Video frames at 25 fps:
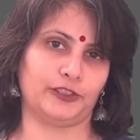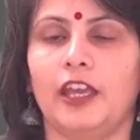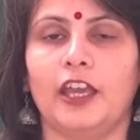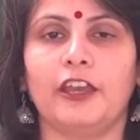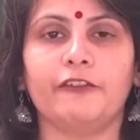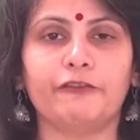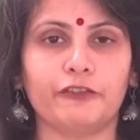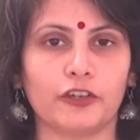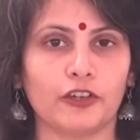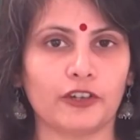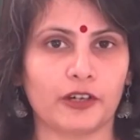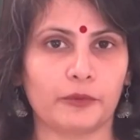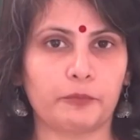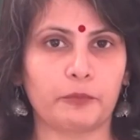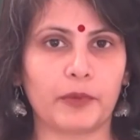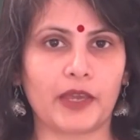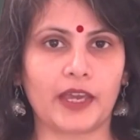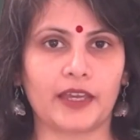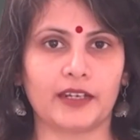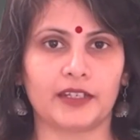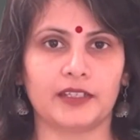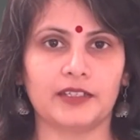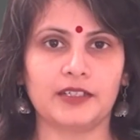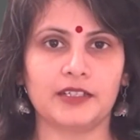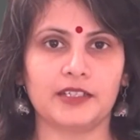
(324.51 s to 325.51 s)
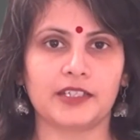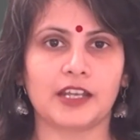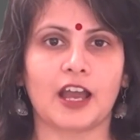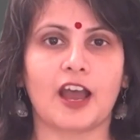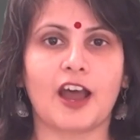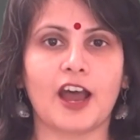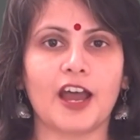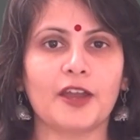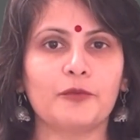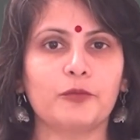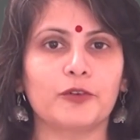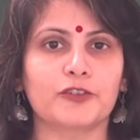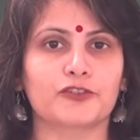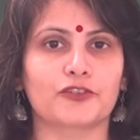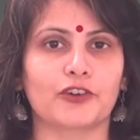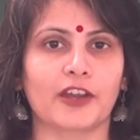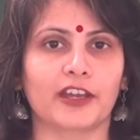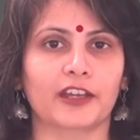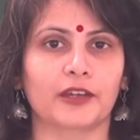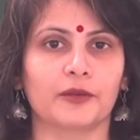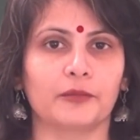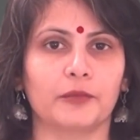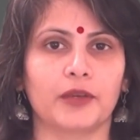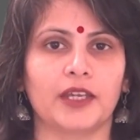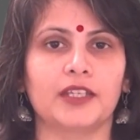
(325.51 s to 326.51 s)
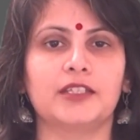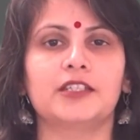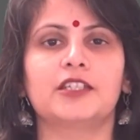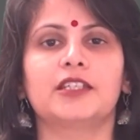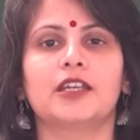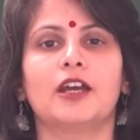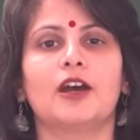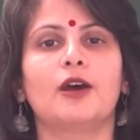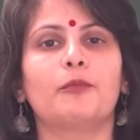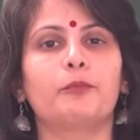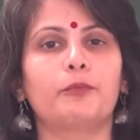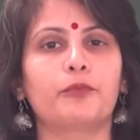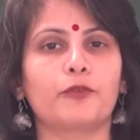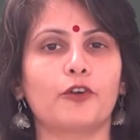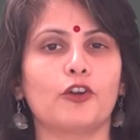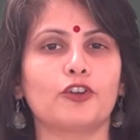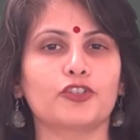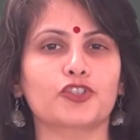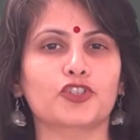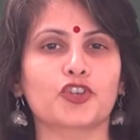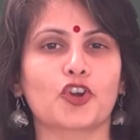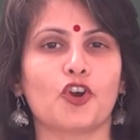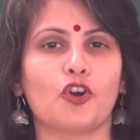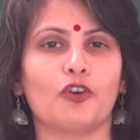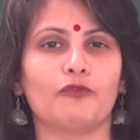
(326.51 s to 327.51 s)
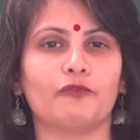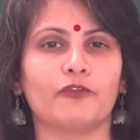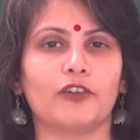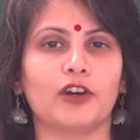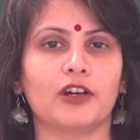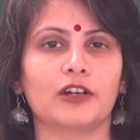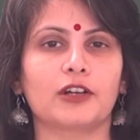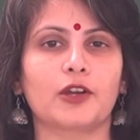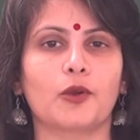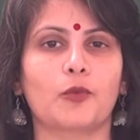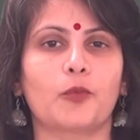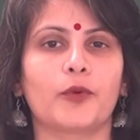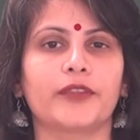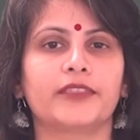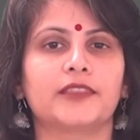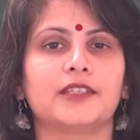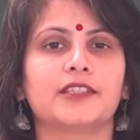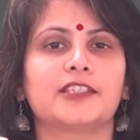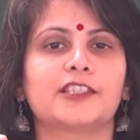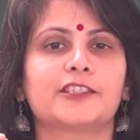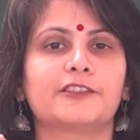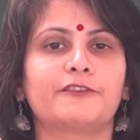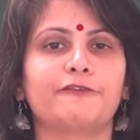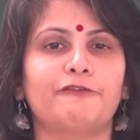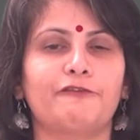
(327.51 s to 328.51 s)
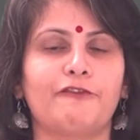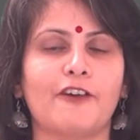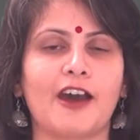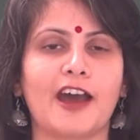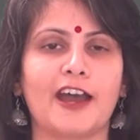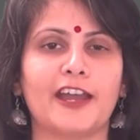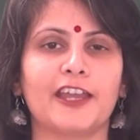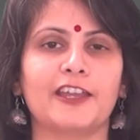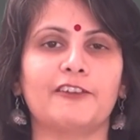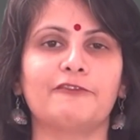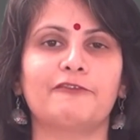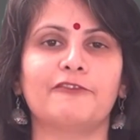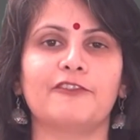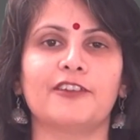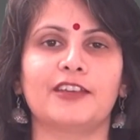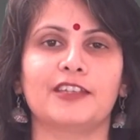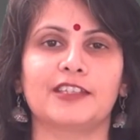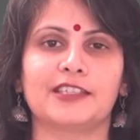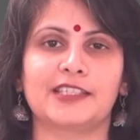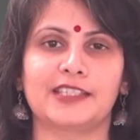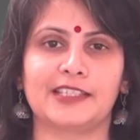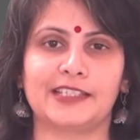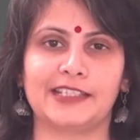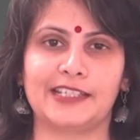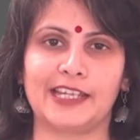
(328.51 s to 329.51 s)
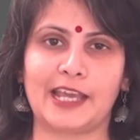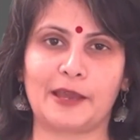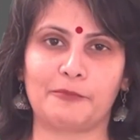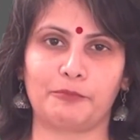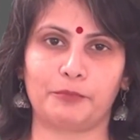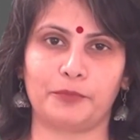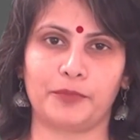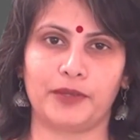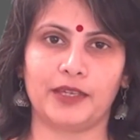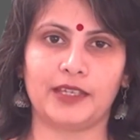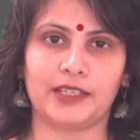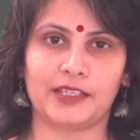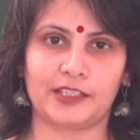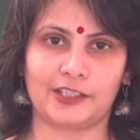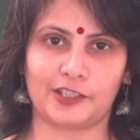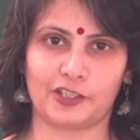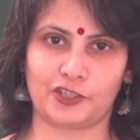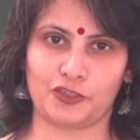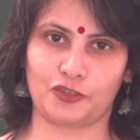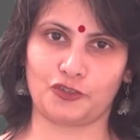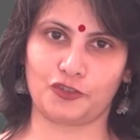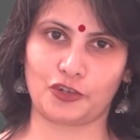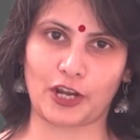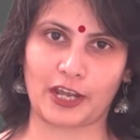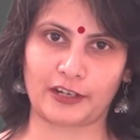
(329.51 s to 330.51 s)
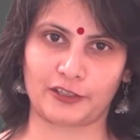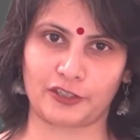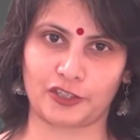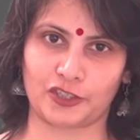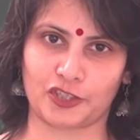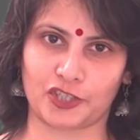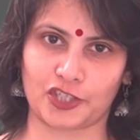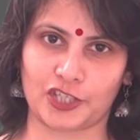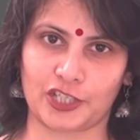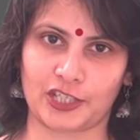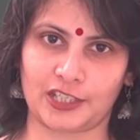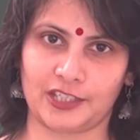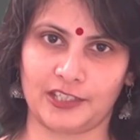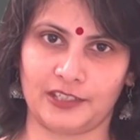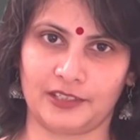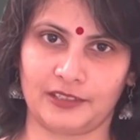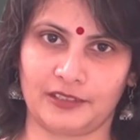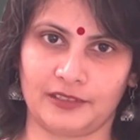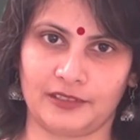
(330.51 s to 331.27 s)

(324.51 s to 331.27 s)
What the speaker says: If you're a parent, I would recommend approach homework with this 5-step strategy.